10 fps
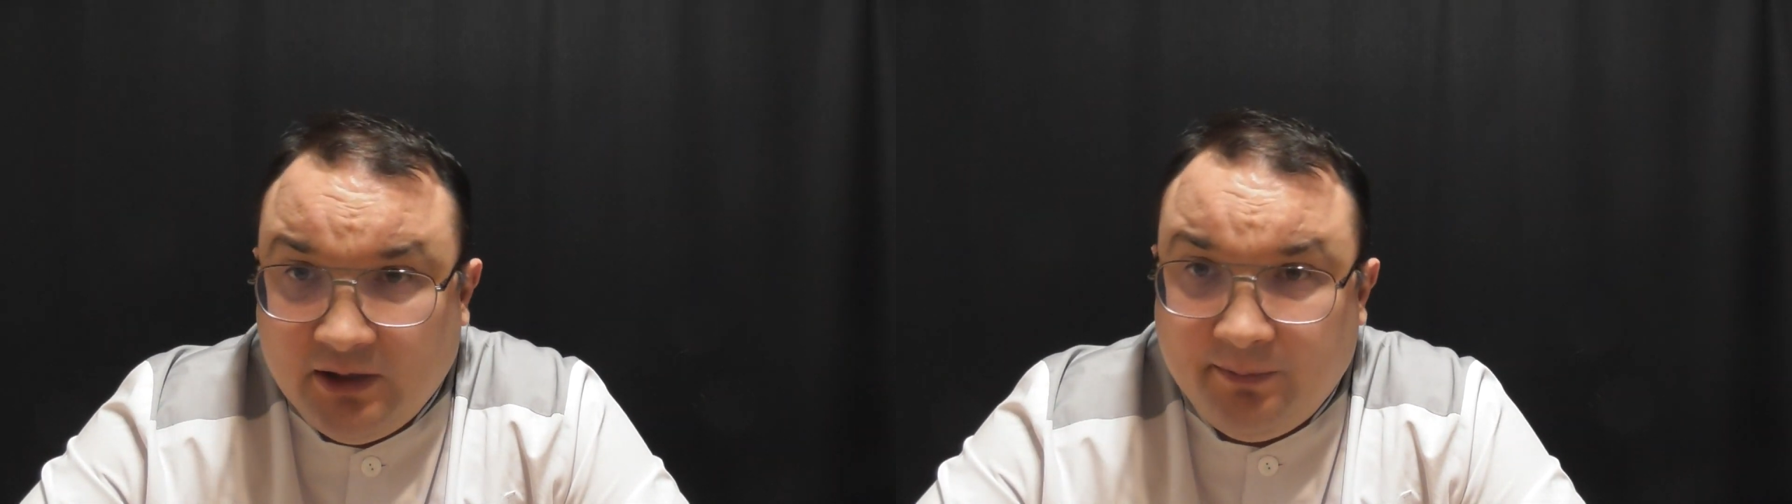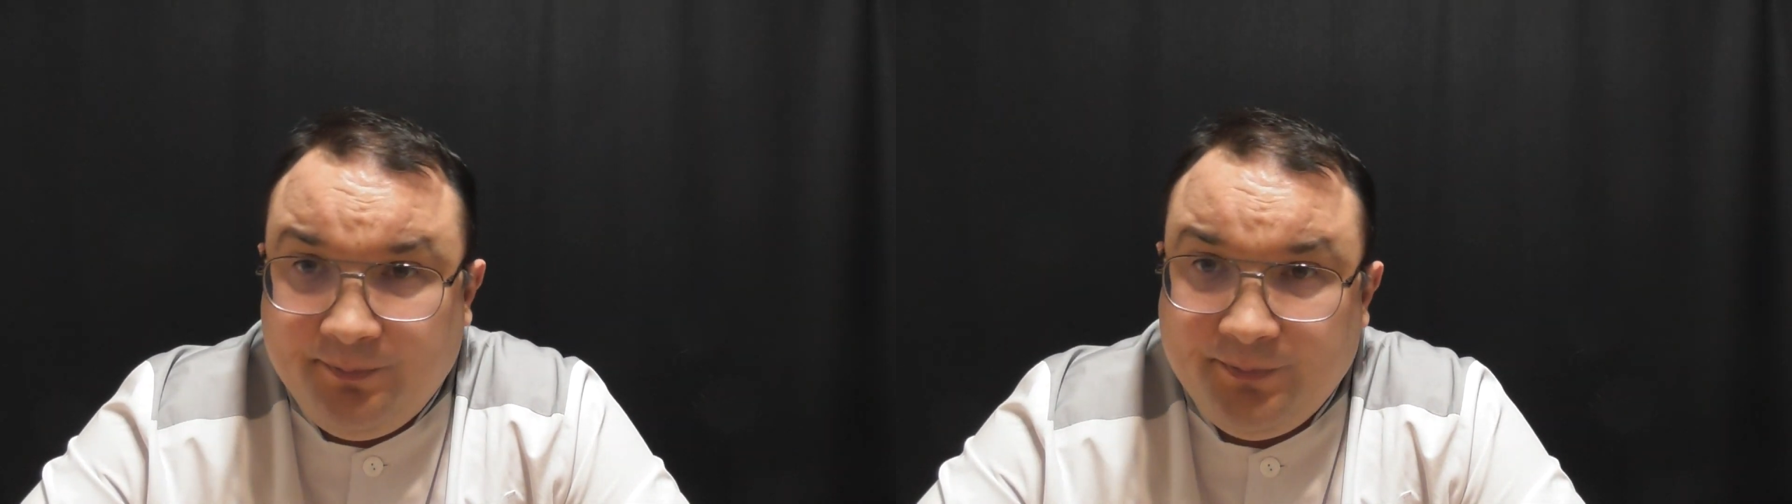
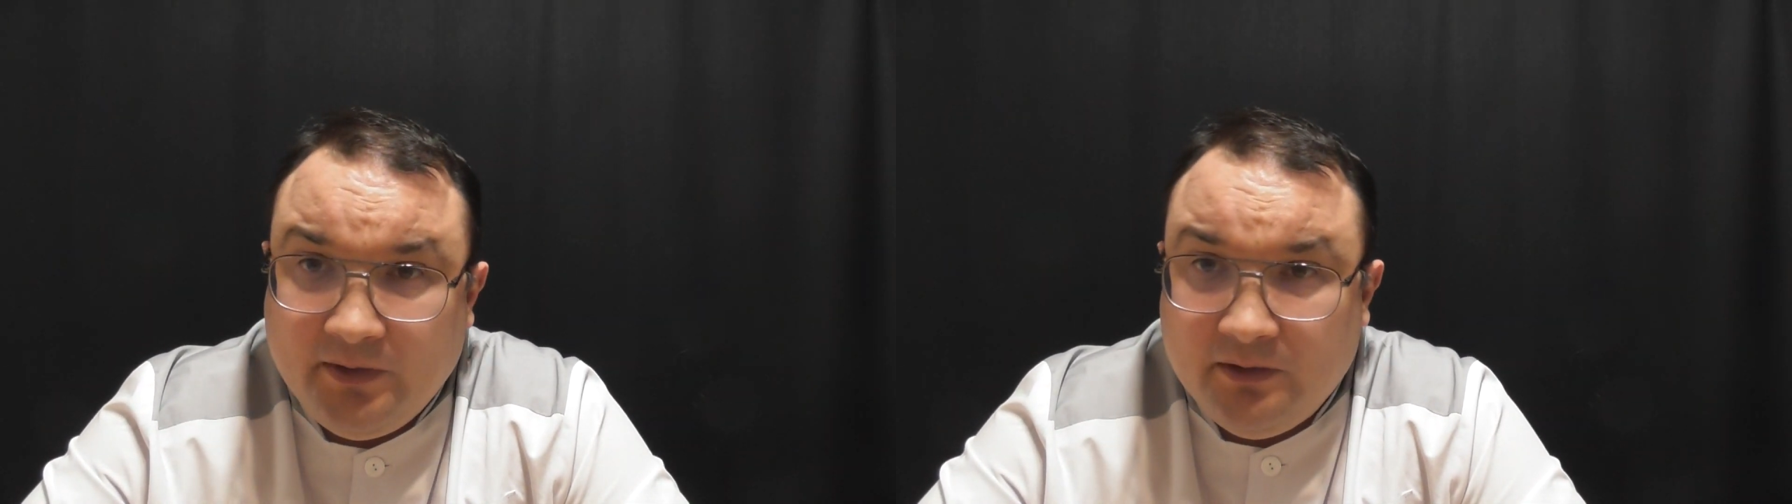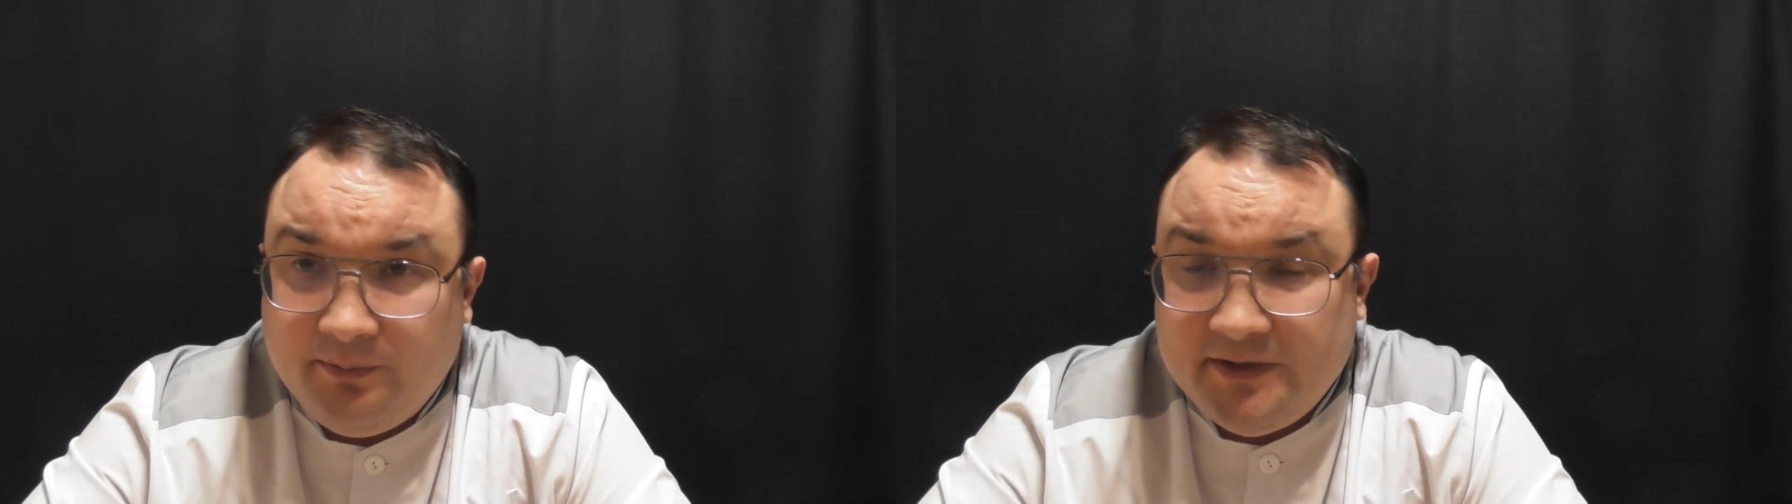more
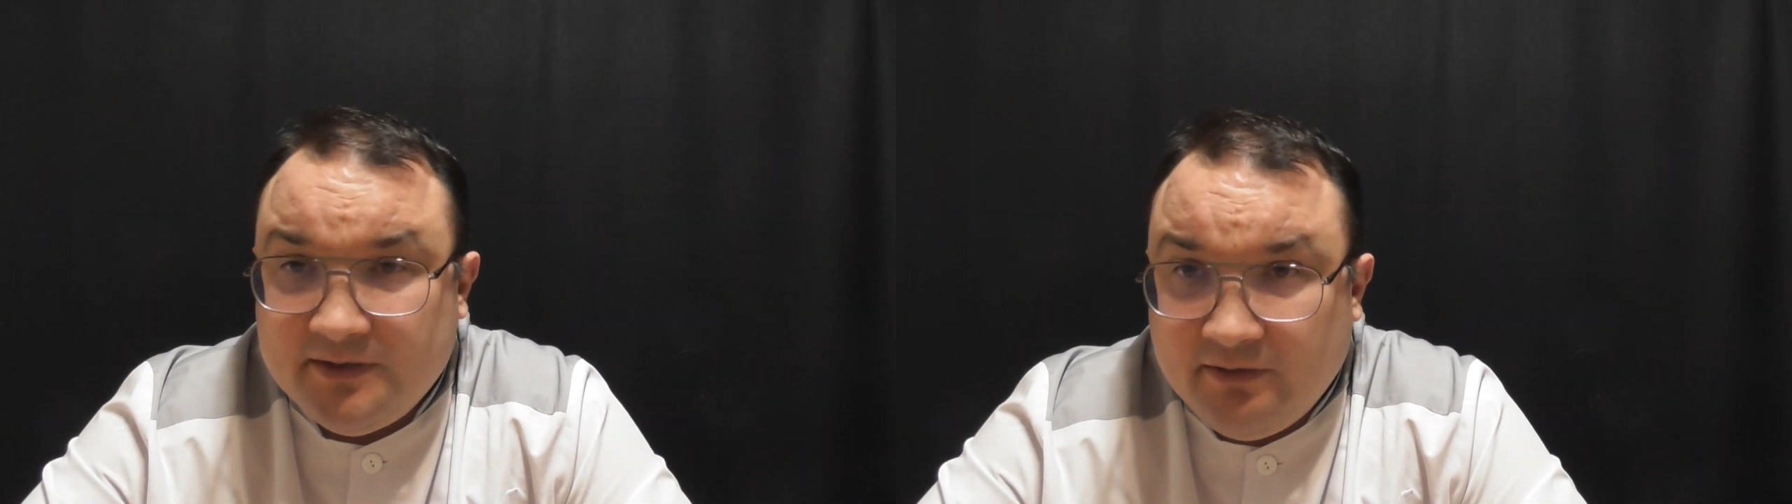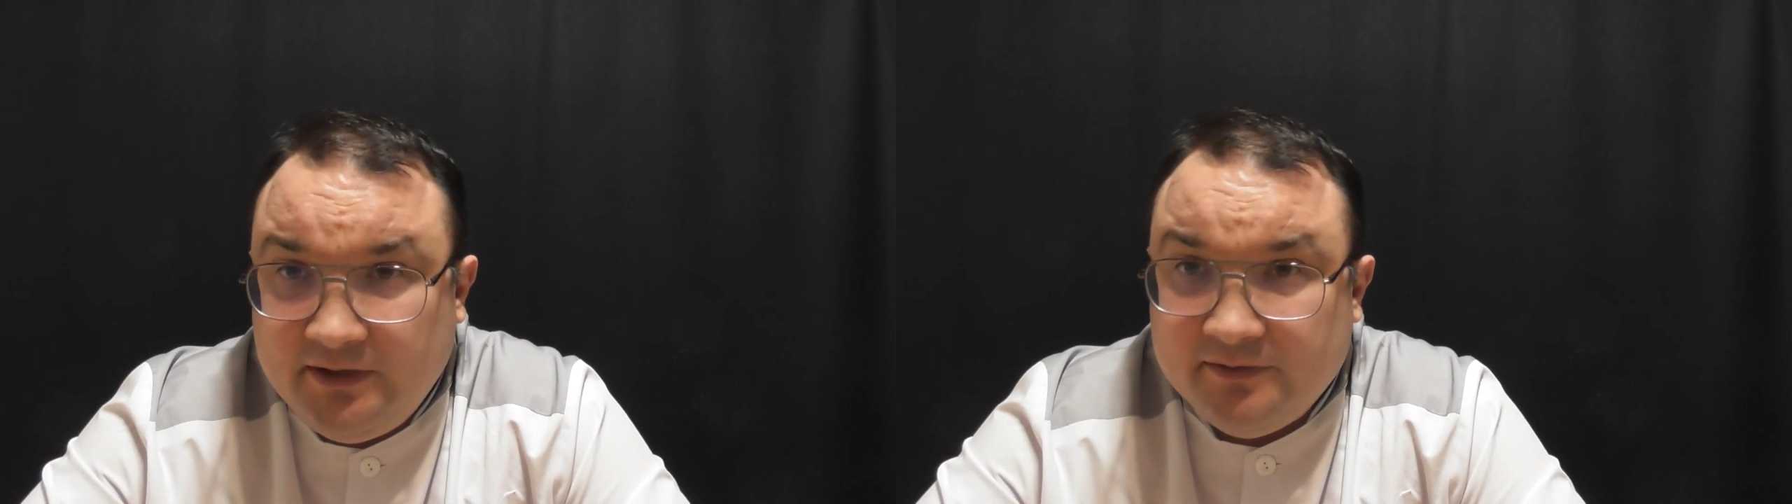actively
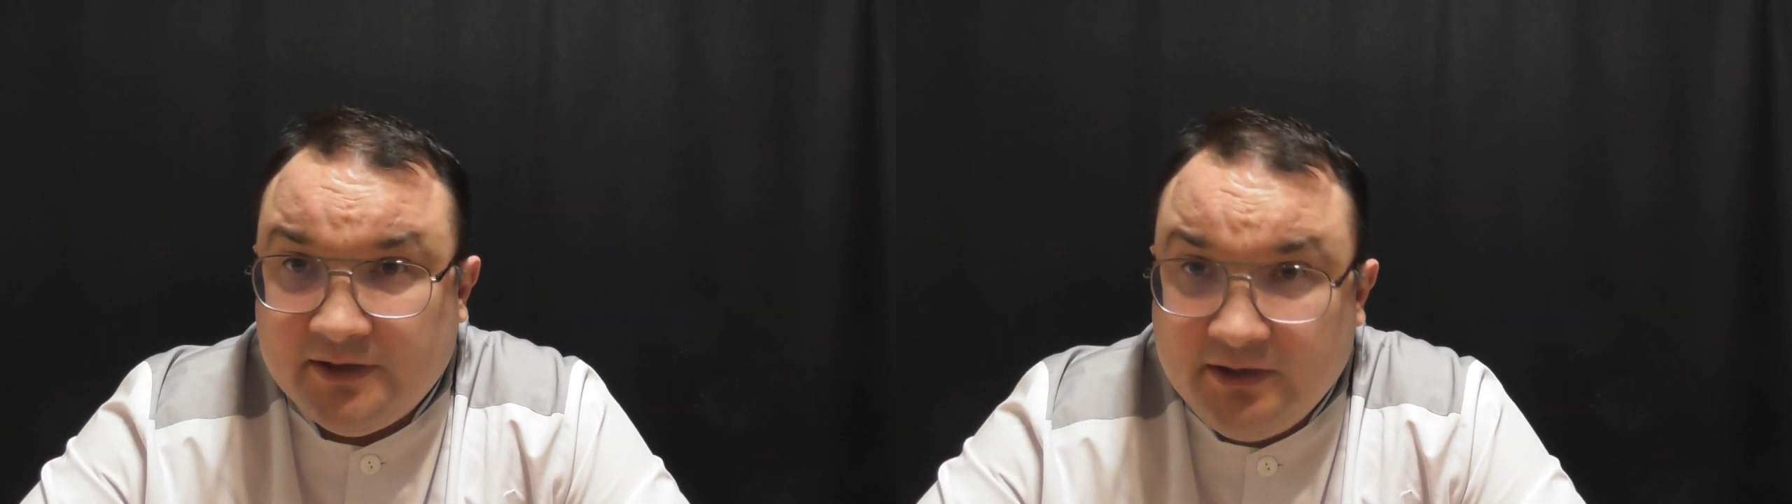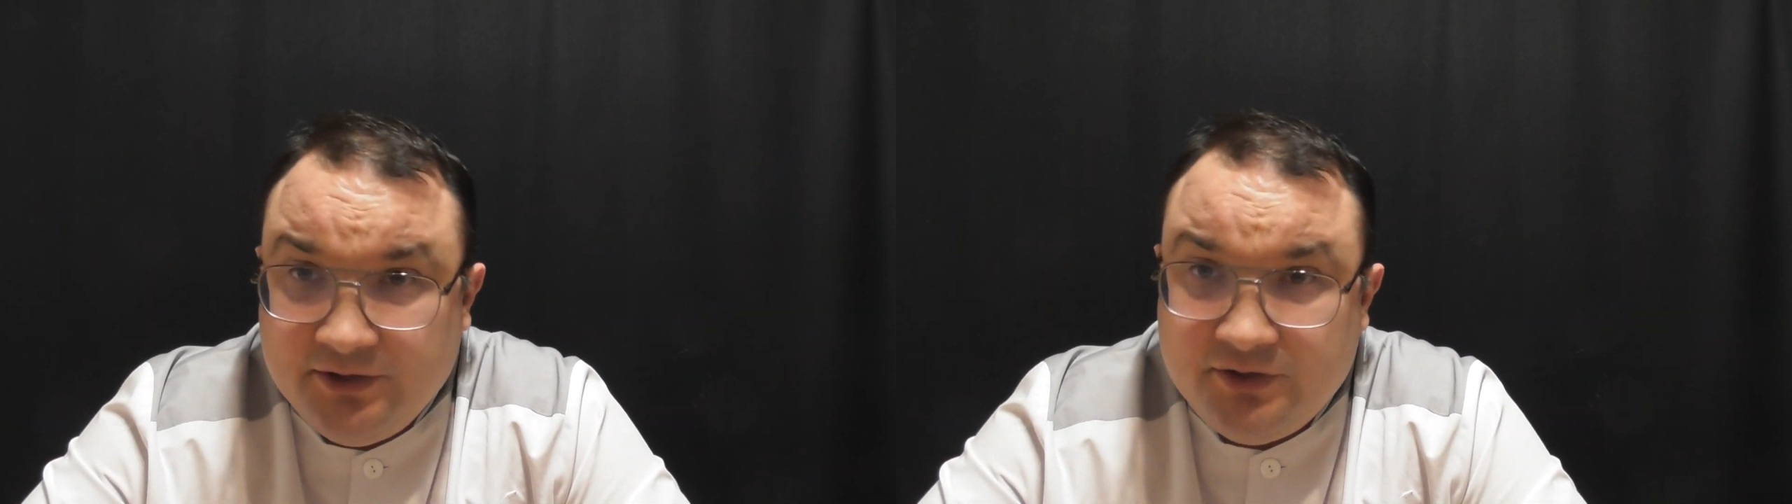invade
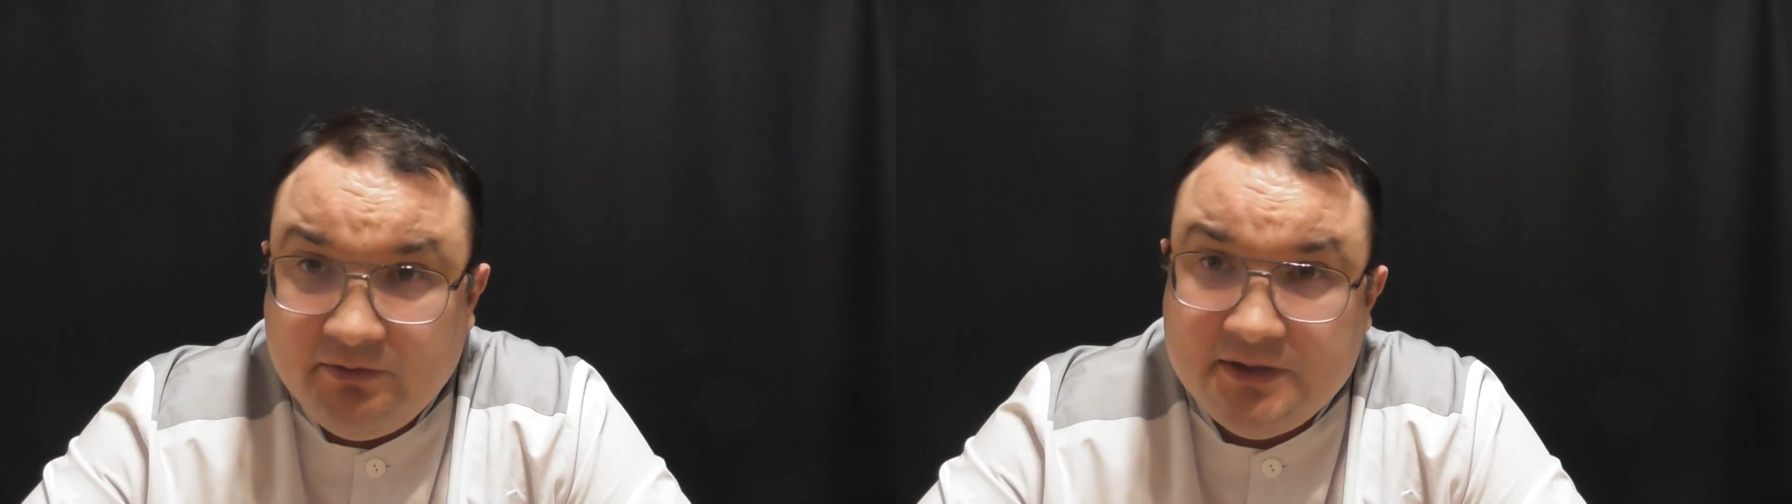in this